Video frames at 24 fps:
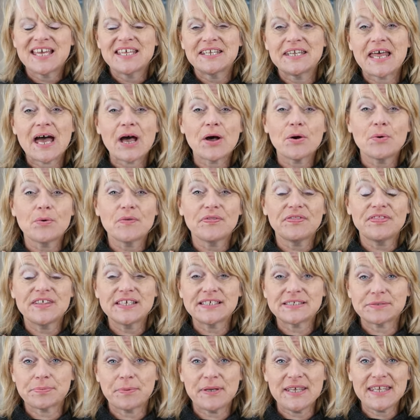Now
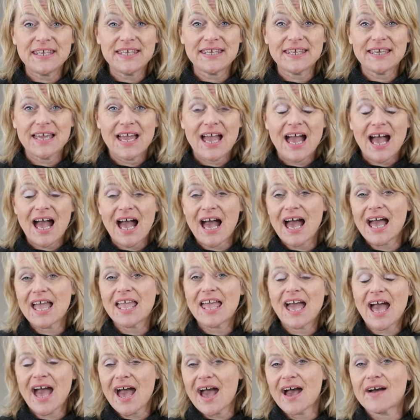this week I
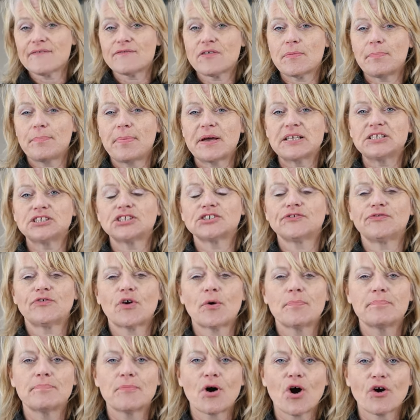have a bunch
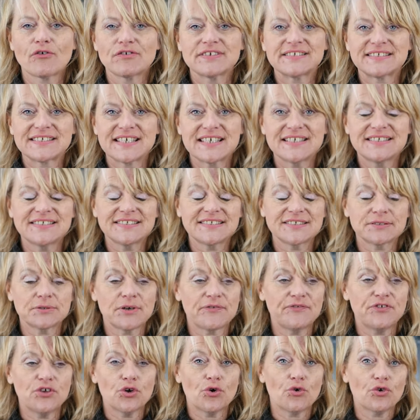from Morrison's, so
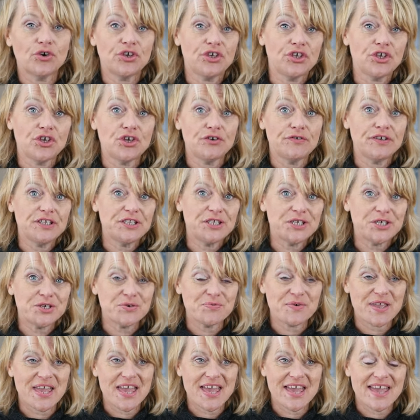if you're here in the
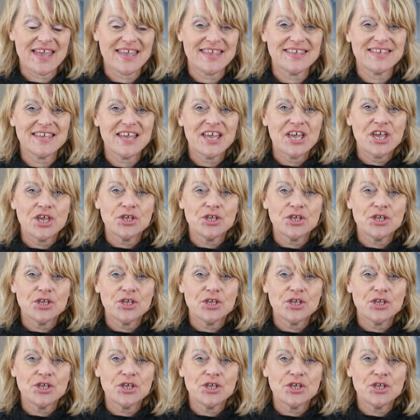UK,